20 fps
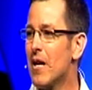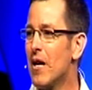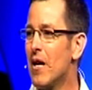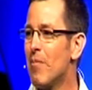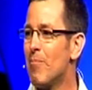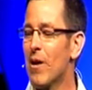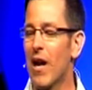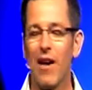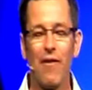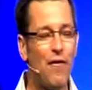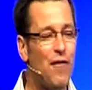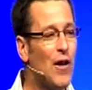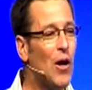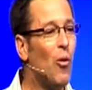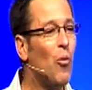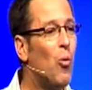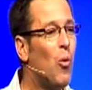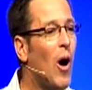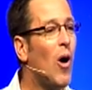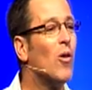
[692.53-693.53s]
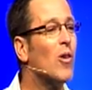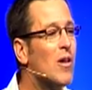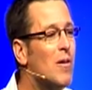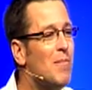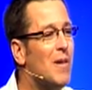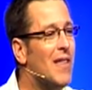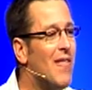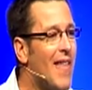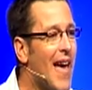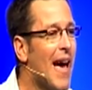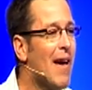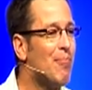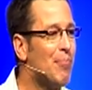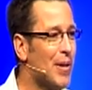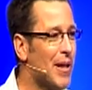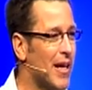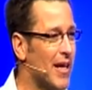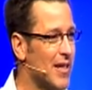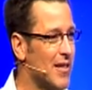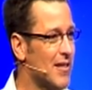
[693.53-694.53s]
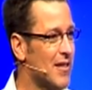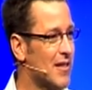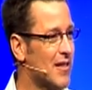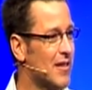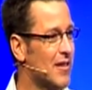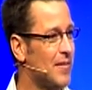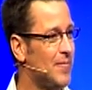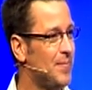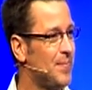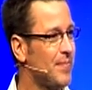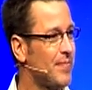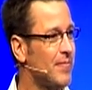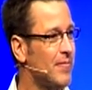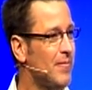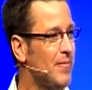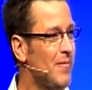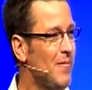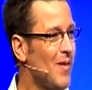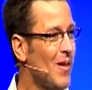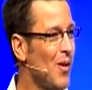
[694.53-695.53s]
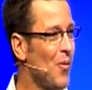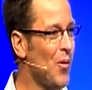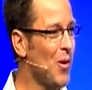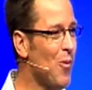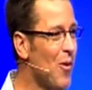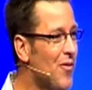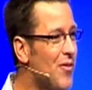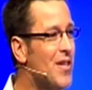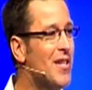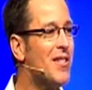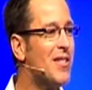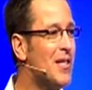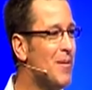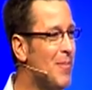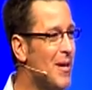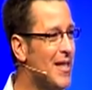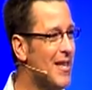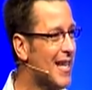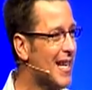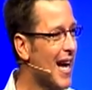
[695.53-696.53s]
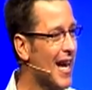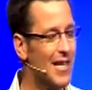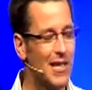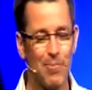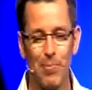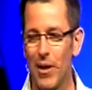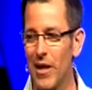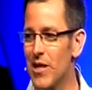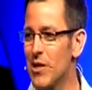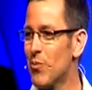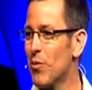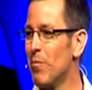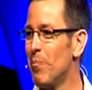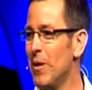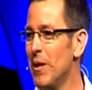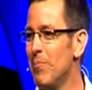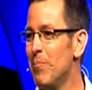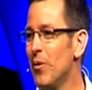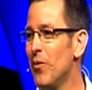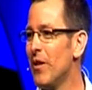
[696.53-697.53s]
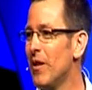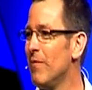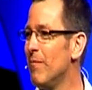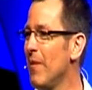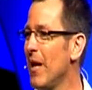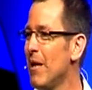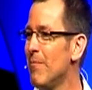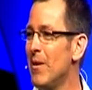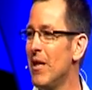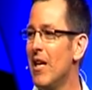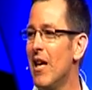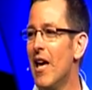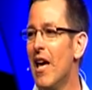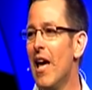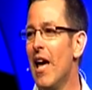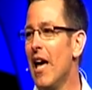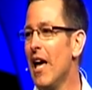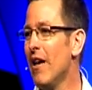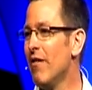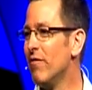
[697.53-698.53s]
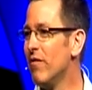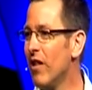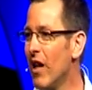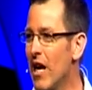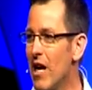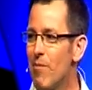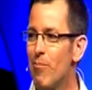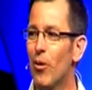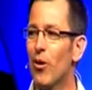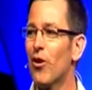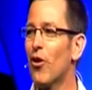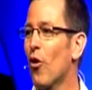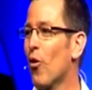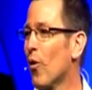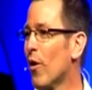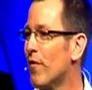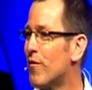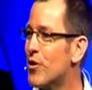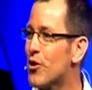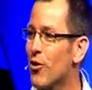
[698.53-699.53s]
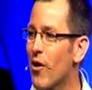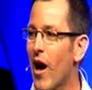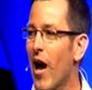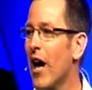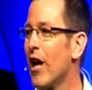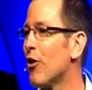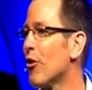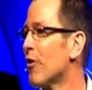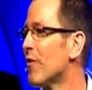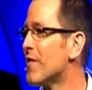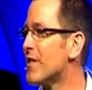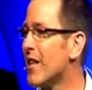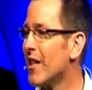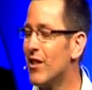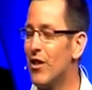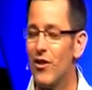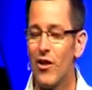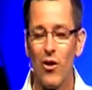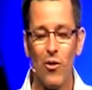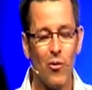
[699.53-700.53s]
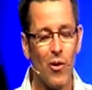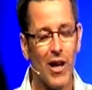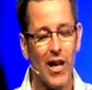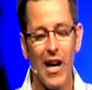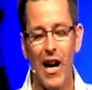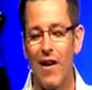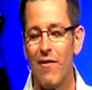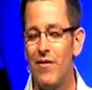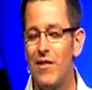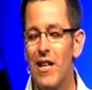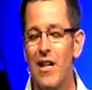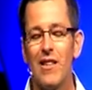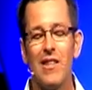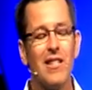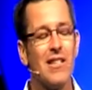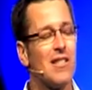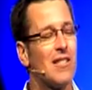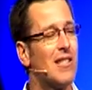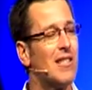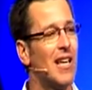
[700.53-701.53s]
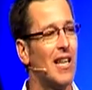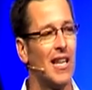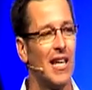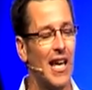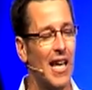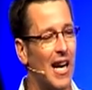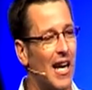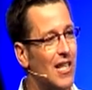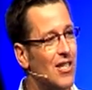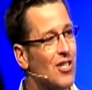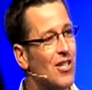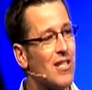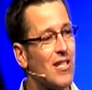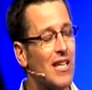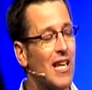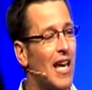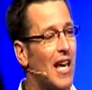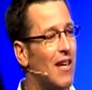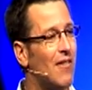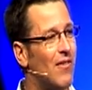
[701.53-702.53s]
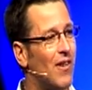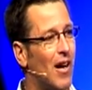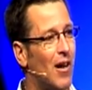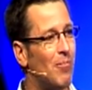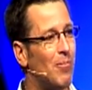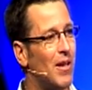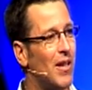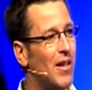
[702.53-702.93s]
But I feel welcome in that place. We want this to be the kind of place where people that maybe have labored or have tried or have said, you know what, I've done this thing and I just gave up.